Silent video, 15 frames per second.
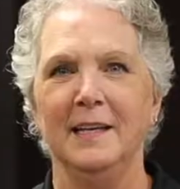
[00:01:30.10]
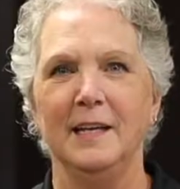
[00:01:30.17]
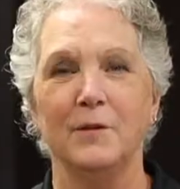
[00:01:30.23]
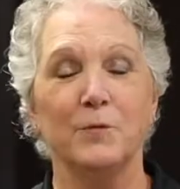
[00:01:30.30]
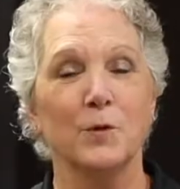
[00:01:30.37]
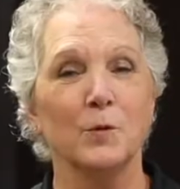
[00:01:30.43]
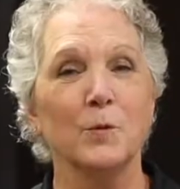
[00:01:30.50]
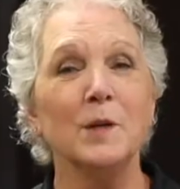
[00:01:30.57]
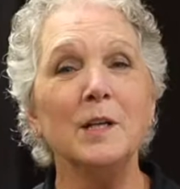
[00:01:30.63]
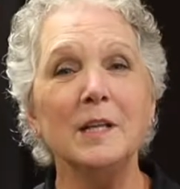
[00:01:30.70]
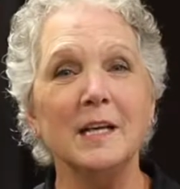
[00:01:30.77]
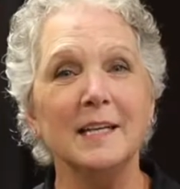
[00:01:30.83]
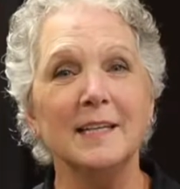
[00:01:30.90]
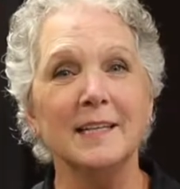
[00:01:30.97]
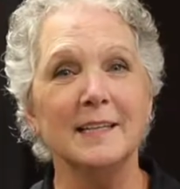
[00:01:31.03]
If you're real
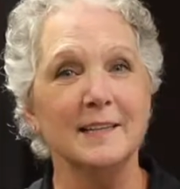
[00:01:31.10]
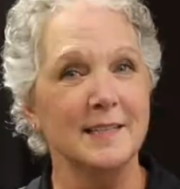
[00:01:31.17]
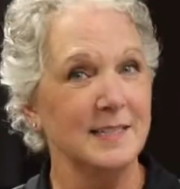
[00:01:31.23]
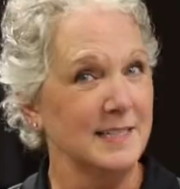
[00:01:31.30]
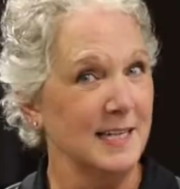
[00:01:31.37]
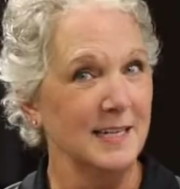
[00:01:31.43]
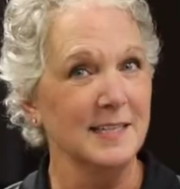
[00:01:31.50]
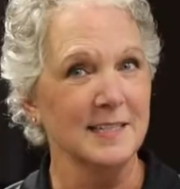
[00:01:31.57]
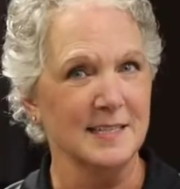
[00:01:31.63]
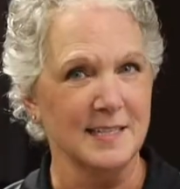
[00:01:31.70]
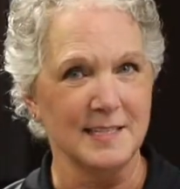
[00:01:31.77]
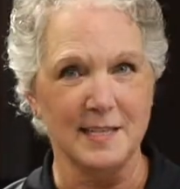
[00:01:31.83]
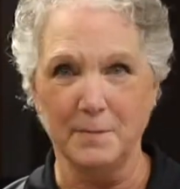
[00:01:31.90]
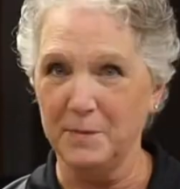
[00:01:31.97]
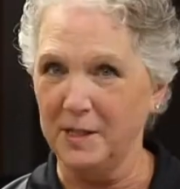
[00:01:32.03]
lucky and the attendance
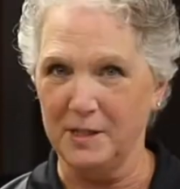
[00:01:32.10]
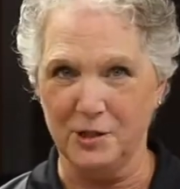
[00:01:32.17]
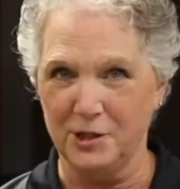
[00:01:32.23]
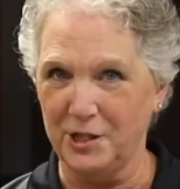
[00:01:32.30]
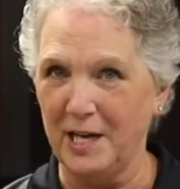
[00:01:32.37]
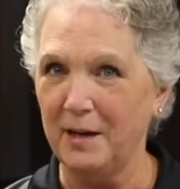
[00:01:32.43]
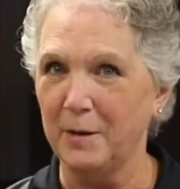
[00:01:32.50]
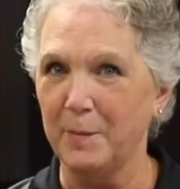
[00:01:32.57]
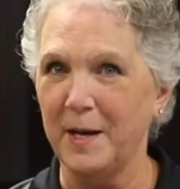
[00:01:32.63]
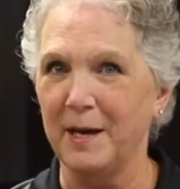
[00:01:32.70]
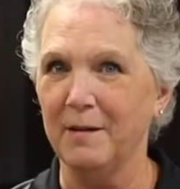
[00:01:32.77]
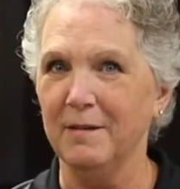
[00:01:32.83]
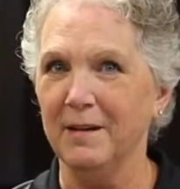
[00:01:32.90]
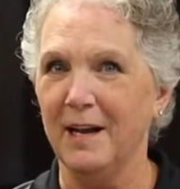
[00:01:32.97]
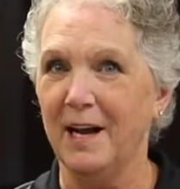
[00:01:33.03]
is something to shout
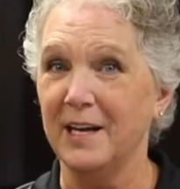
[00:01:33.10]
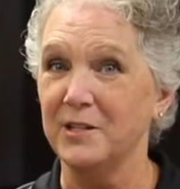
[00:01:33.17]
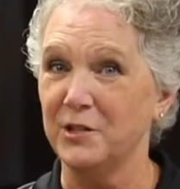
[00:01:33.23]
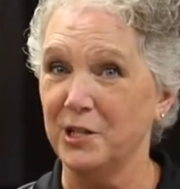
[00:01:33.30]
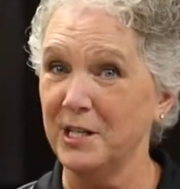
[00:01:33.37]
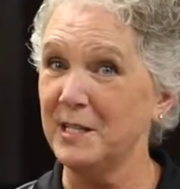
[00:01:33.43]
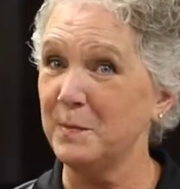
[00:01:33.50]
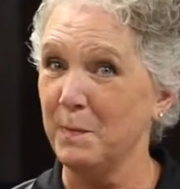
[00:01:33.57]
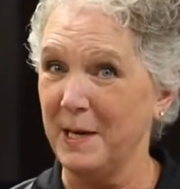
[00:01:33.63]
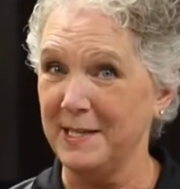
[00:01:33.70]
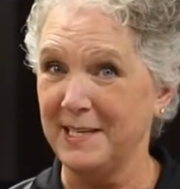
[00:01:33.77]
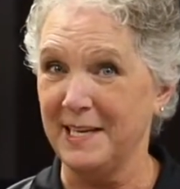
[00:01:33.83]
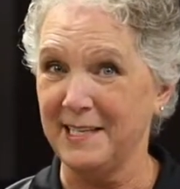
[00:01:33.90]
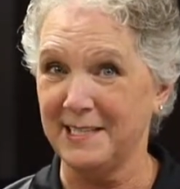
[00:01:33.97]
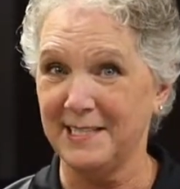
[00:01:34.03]
about, I just
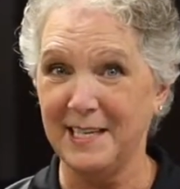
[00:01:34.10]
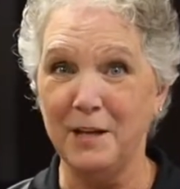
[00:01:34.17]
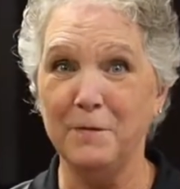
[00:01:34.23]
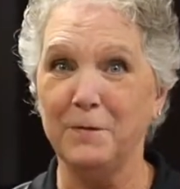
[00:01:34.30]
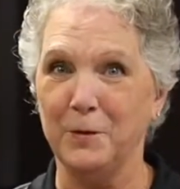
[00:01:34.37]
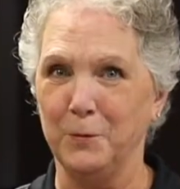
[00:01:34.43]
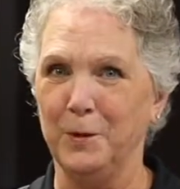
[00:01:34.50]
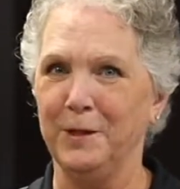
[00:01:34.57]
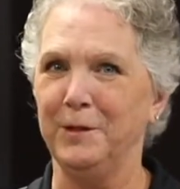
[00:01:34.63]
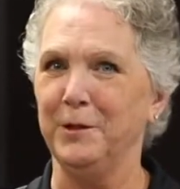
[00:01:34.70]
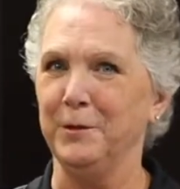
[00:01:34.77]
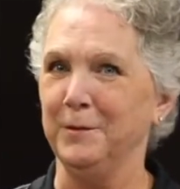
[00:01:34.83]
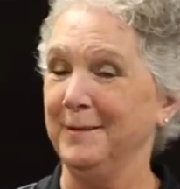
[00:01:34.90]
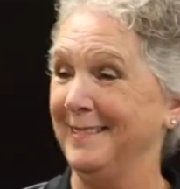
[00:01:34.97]
might take a selfie with you.